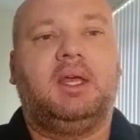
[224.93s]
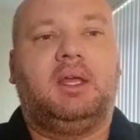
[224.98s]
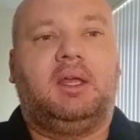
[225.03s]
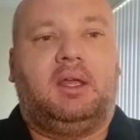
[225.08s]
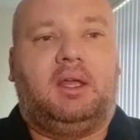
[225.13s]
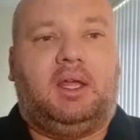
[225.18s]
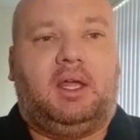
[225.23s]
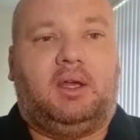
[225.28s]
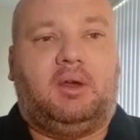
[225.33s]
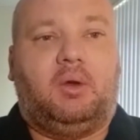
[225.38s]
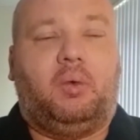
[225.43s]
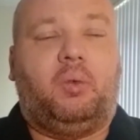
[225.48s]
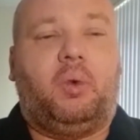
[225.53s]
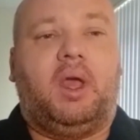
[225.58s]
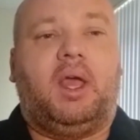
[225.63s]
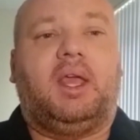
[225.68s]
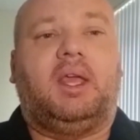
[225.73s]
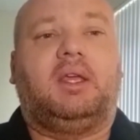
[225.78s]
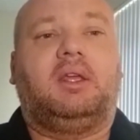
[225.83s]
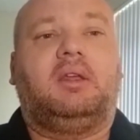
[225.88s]
in a
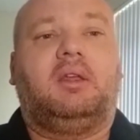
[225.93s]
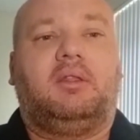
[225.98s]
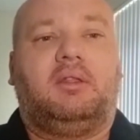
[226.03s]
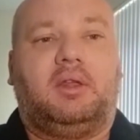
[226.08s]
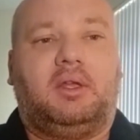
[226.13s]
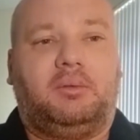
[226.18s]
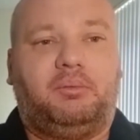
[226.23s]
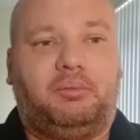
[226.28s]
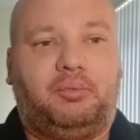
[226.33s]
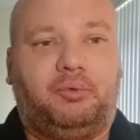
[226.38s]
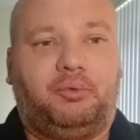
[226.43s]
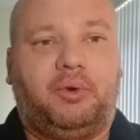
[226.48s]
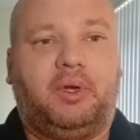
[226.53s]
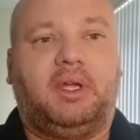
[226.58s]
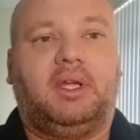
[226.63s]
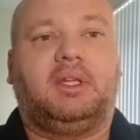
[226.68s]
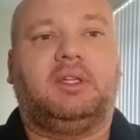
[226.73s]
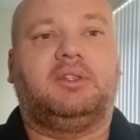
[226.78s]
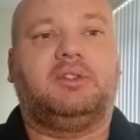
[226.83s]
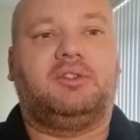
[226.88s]
way that
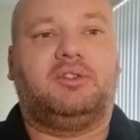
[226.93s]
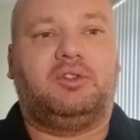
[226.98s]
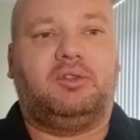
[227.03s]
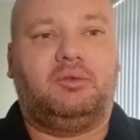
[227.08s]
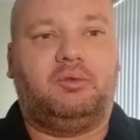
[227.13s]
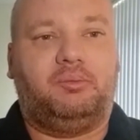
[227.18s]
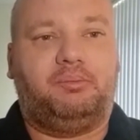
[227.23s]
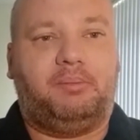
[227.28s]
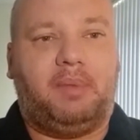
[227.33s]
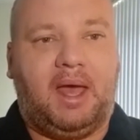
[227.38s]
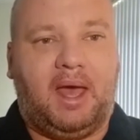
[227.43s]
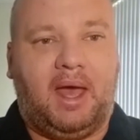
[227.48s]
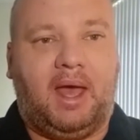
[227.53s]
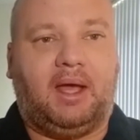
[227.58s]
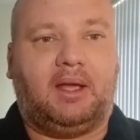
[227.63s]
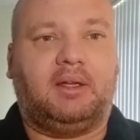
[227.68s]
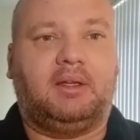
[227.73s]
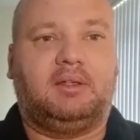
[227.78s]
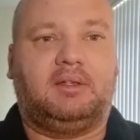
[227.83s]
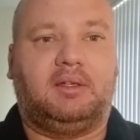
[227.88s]
brings you
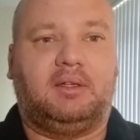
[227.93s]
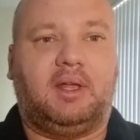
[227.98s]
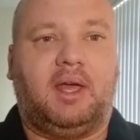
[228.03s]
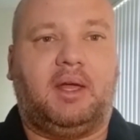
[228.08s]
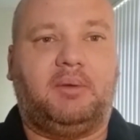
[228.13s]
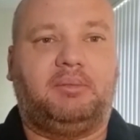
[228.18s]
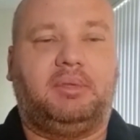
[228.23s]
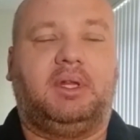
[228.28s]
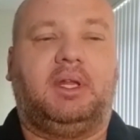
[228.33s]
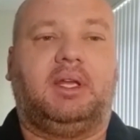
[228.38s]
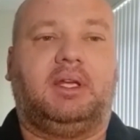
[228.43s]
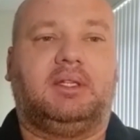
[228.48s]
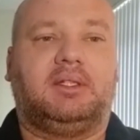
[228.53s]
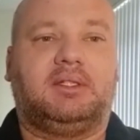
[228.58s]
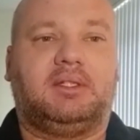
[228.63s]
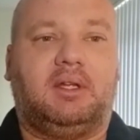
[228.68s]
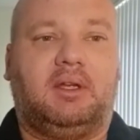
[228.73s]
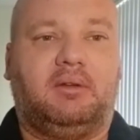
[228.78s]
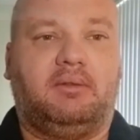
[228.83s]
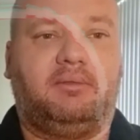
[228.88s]
back to that place
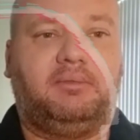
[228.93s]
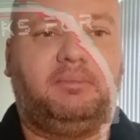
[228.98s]
of